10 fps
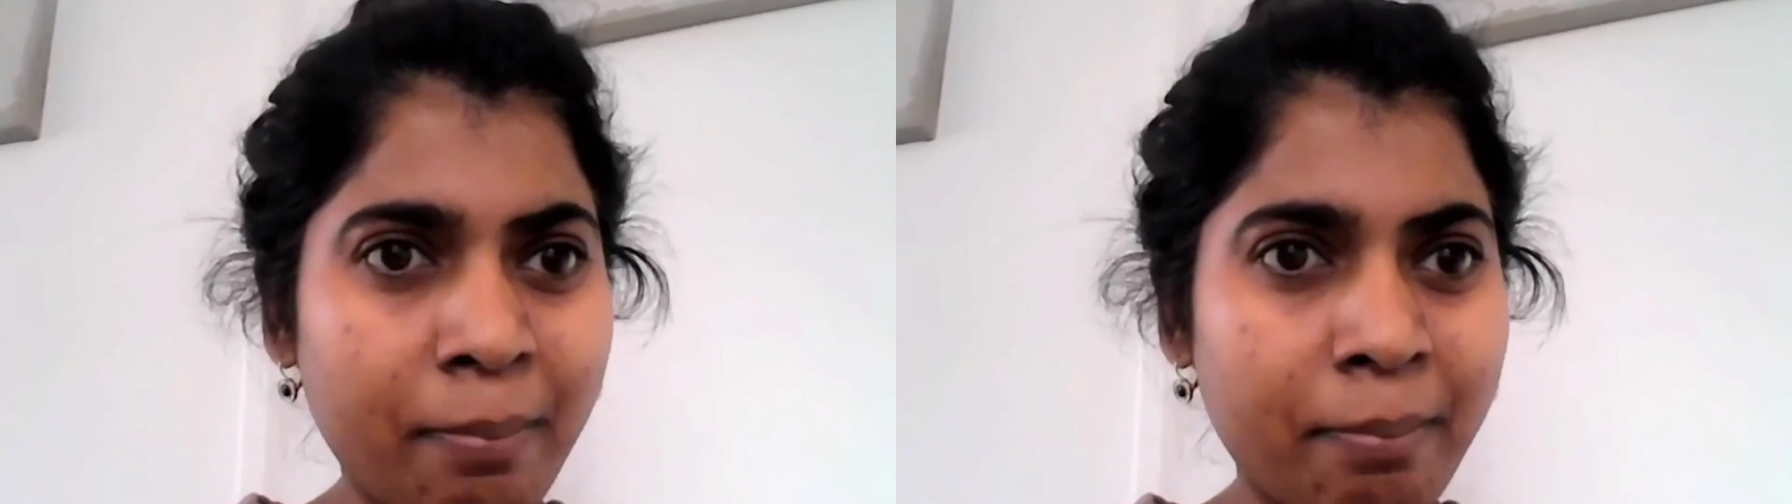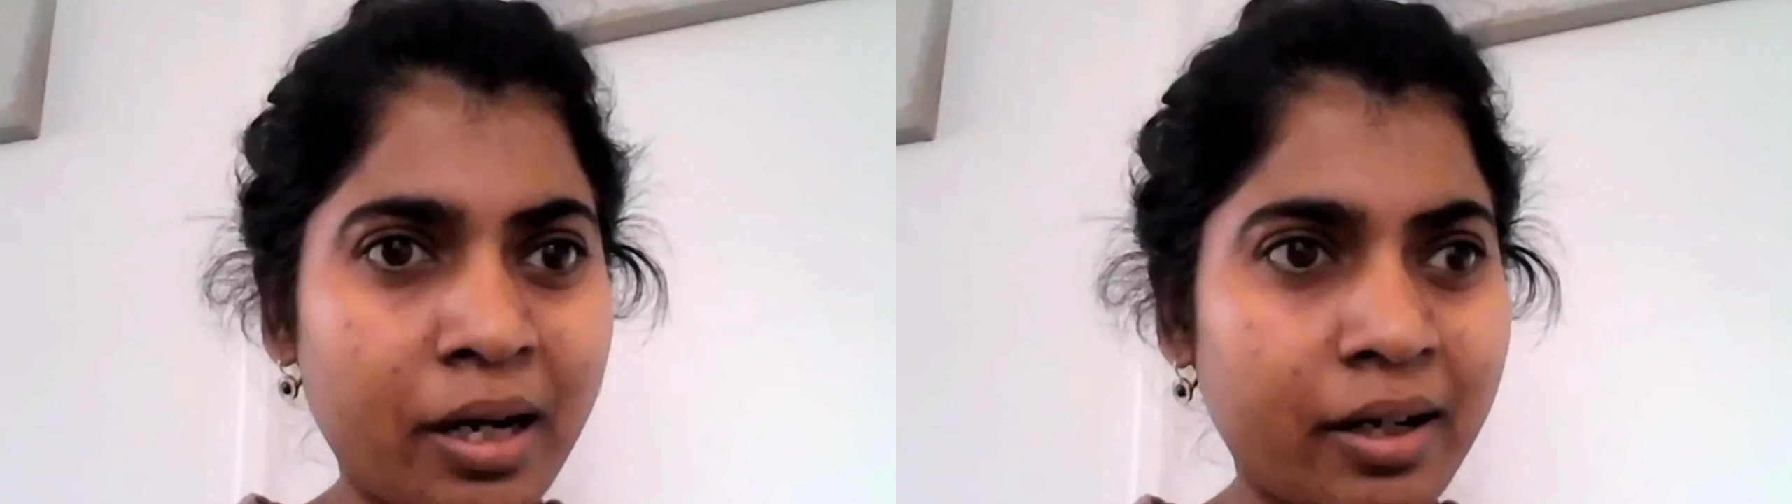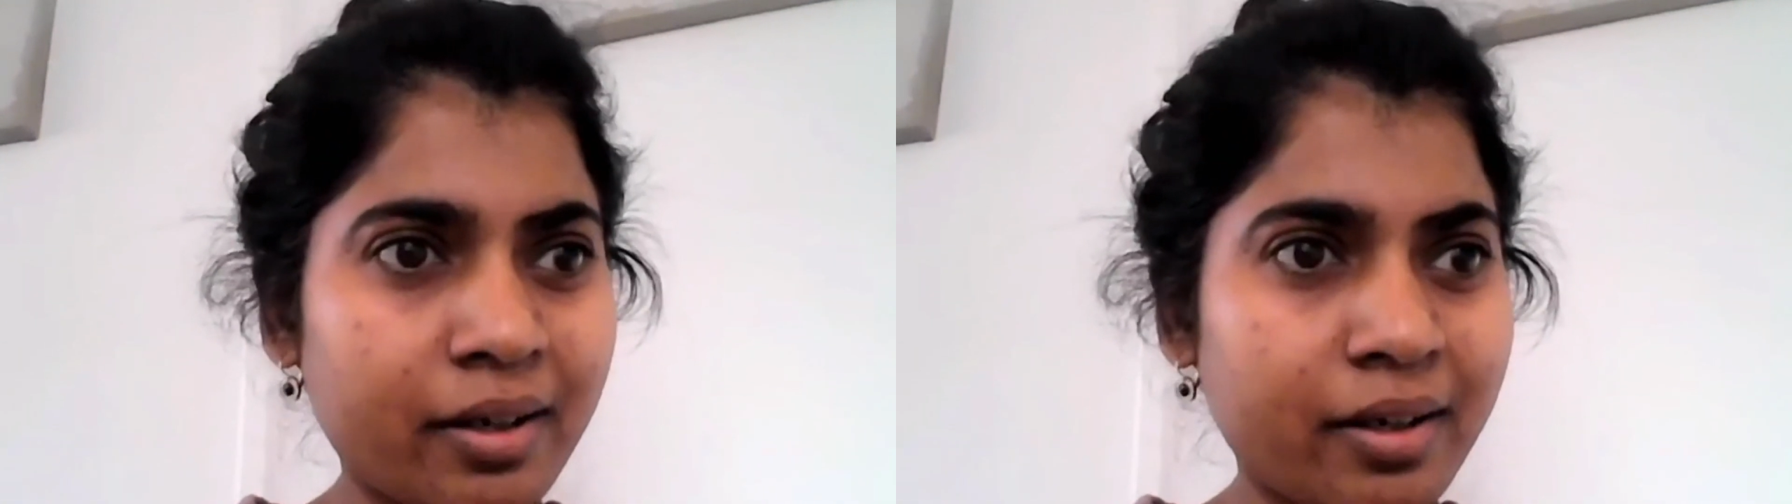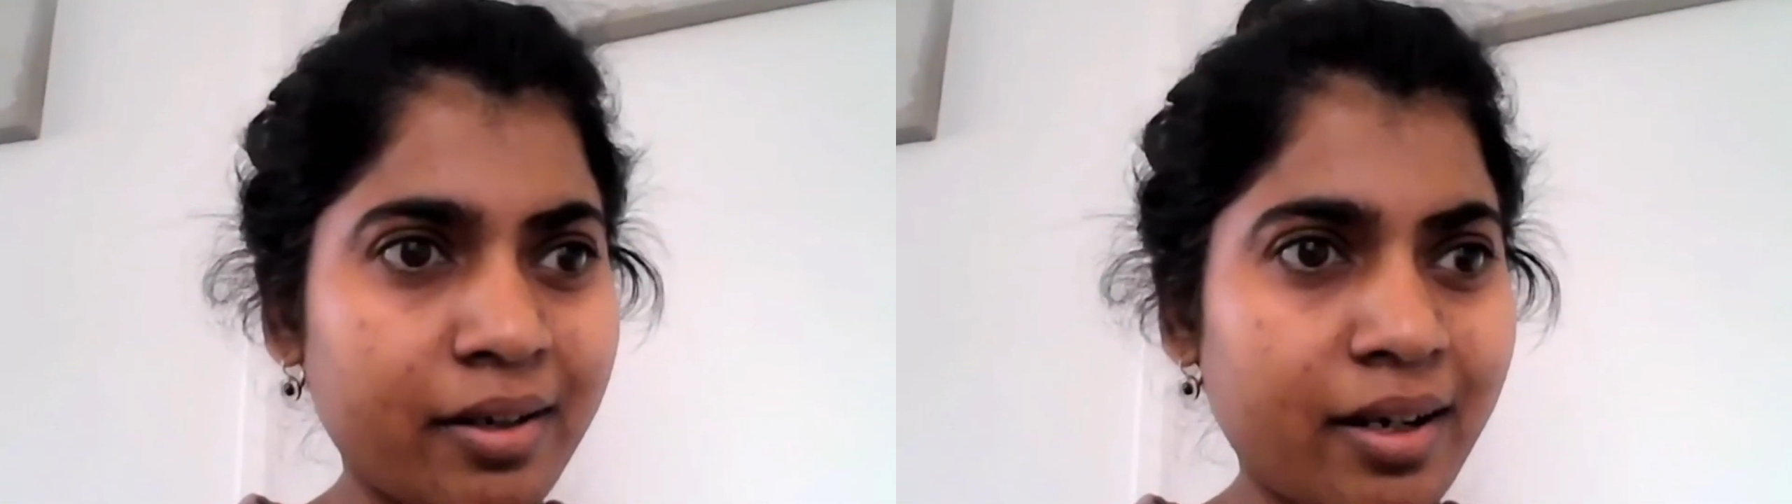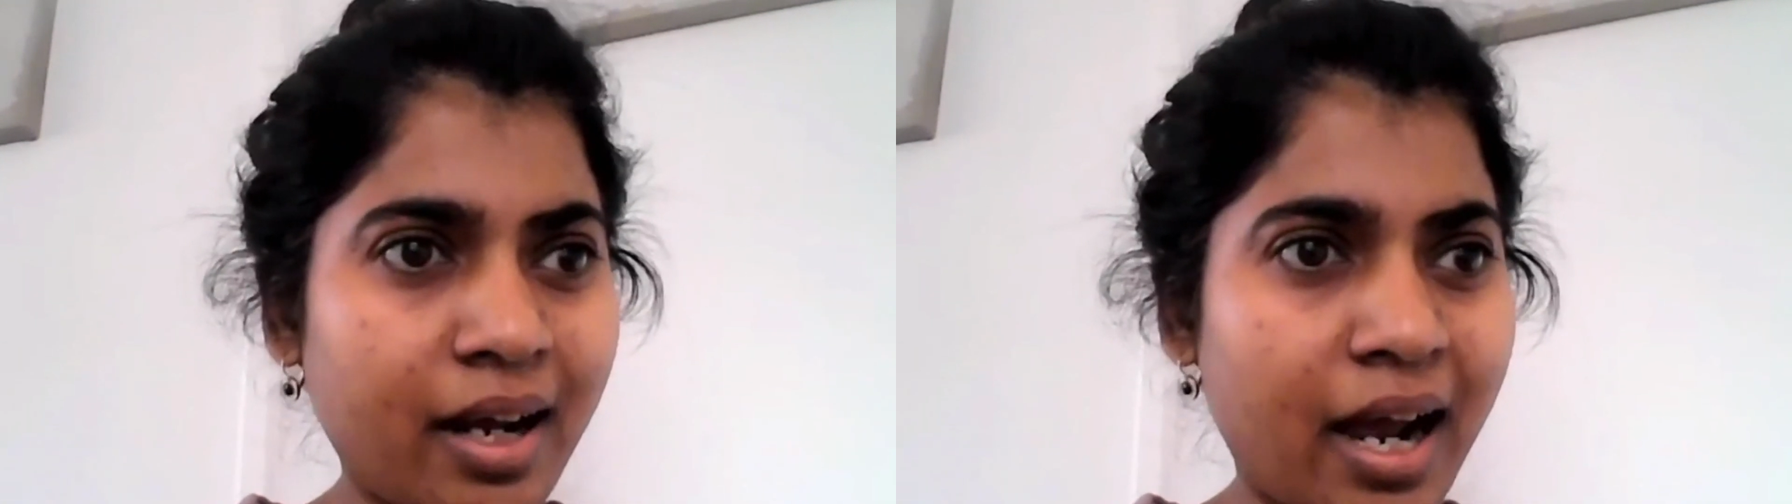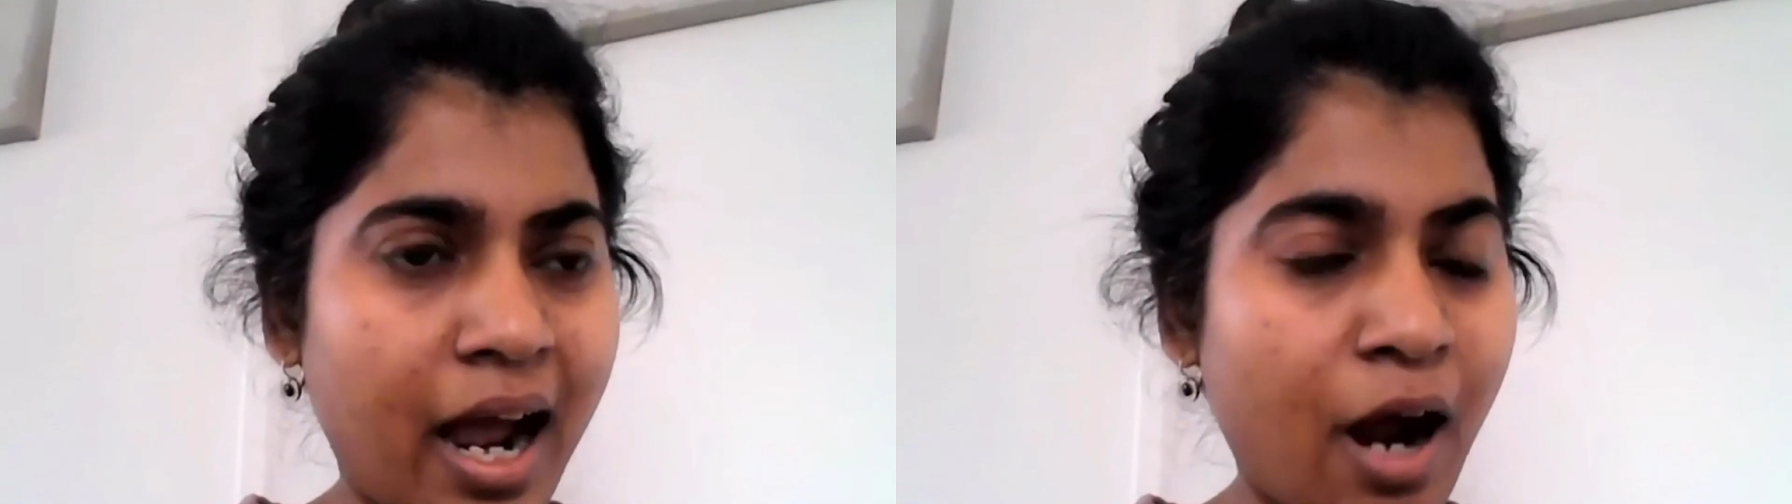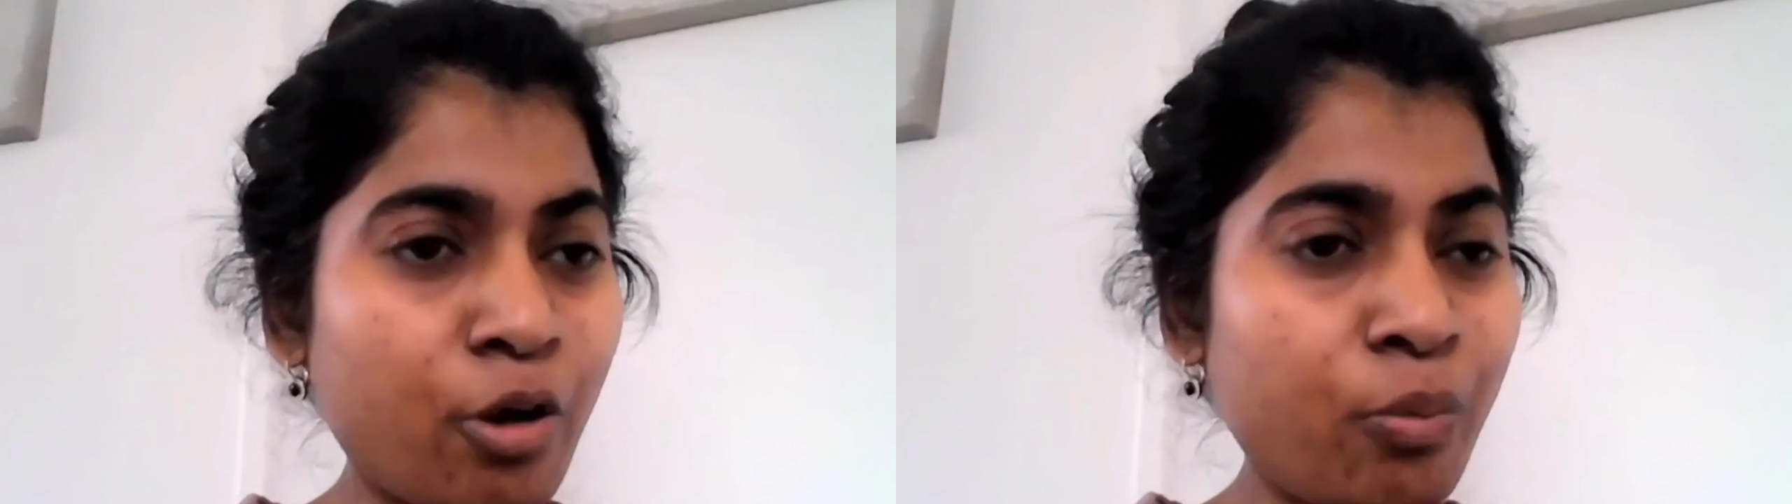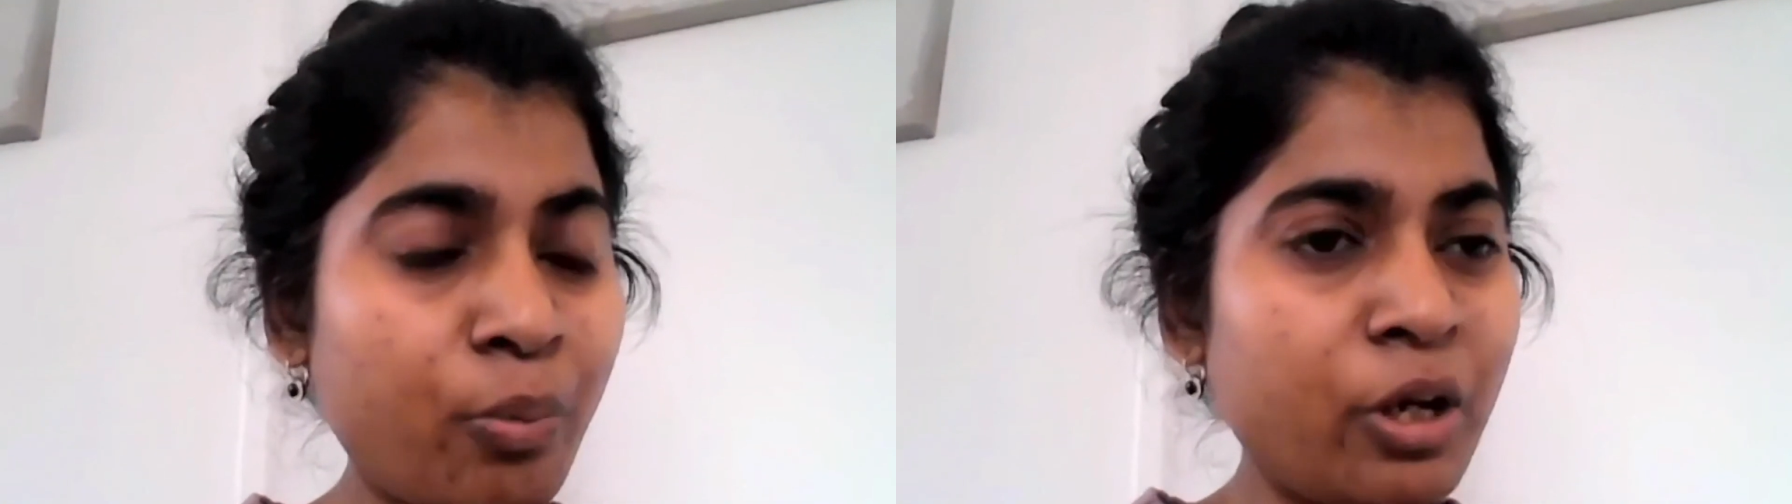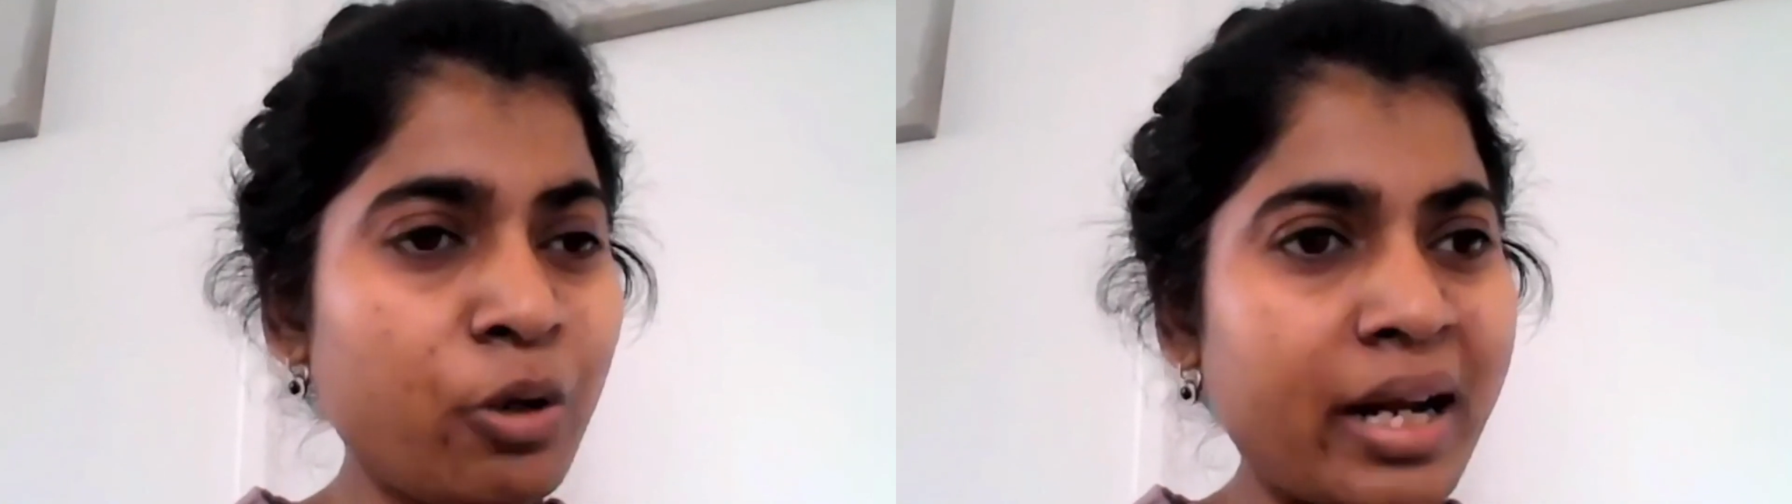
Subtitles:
but how do we